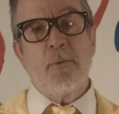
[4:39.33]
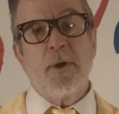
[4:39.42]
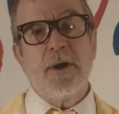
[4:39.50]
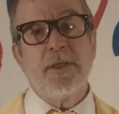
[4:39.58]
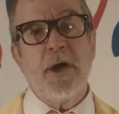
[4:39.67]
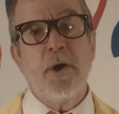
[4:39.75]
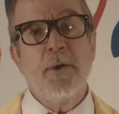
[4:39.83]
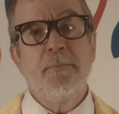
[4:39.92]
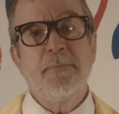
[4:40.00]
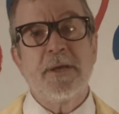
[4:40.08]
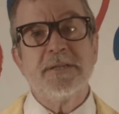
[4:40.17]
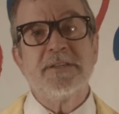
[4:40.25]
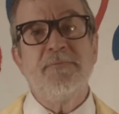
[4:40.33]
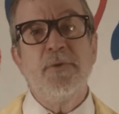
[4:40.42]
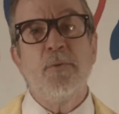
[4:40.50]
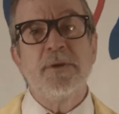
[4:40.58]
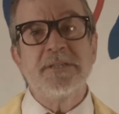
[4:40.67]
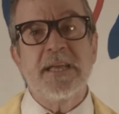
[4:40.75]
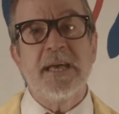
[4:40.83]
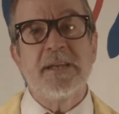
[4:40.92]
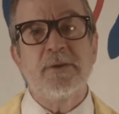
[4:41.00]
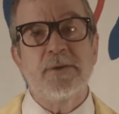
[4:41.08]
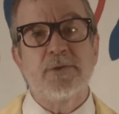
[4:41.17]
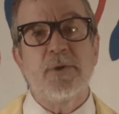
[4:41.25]
worry though, because if you want to
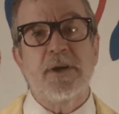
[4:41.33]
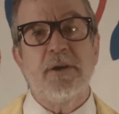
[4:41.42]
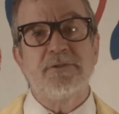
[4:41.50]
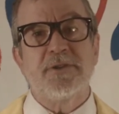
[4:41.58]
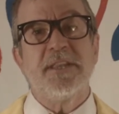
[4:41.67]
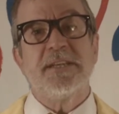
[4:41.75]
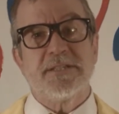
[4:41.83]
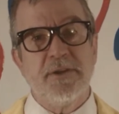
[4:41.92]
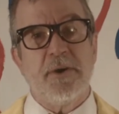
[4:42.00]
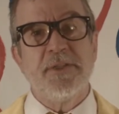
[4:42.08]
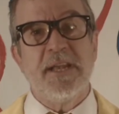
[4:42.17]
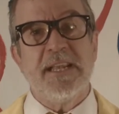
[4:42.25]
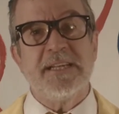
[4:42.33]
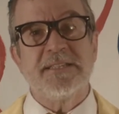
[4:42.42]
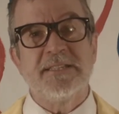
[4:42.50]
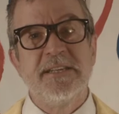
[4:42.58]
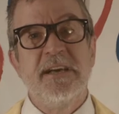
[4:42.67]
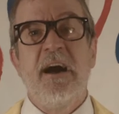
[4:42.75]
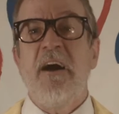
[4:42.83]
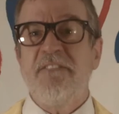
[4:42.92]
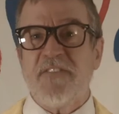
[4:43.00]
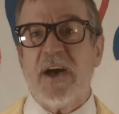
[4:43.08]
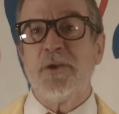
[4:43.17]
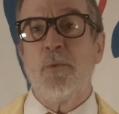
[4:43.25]
get to a country that's not on the list, I
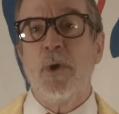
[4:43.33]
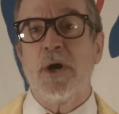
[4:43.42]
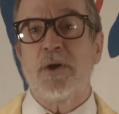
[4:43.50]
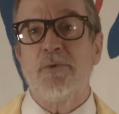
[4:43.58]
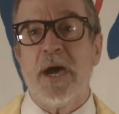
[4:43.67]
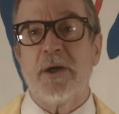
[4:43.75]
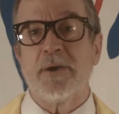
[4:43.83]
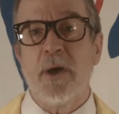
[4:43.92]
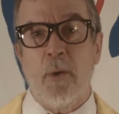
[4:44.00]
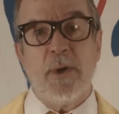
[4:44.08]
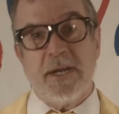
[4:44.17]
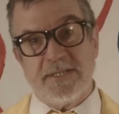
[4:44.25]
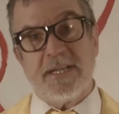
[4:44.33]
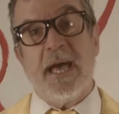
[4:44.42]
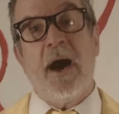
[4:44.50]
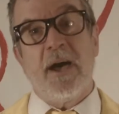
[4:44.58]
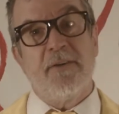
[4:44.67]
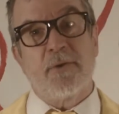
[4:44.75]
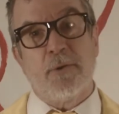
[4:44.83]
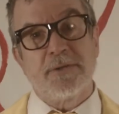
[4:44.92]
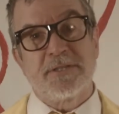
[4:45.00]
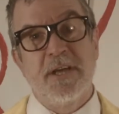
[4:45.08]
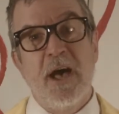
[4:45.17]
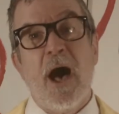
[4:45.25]
found a workaround. And when I say I, of
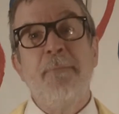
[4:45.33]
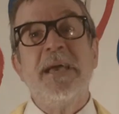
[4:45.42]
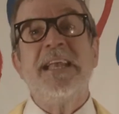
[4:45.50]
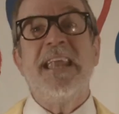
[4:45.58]
course, I mean